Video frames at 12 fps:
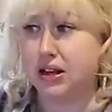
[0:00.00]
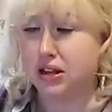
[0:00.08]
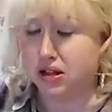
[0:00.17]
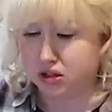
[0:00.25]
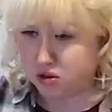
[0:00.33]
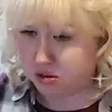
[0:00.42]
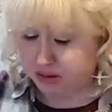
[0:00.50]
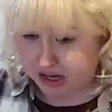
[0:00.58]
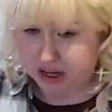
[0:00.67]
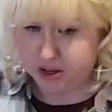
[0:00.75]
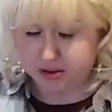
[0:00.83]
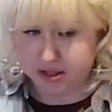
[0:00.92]
an indoor
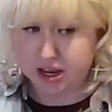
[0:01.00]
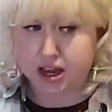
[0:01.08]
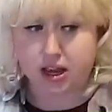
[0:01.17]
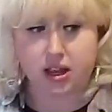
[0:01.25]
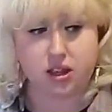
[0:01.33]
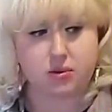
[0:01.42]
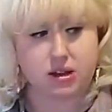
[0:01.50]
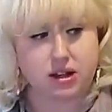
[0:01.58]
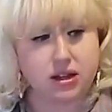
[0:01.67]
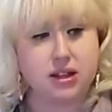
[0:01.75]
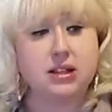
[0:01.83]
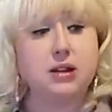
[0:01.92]
Play-Doh day, and then we
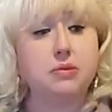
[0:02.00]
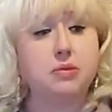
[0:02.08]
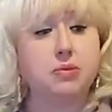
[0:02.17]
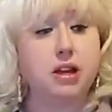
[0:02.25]
cleaned up the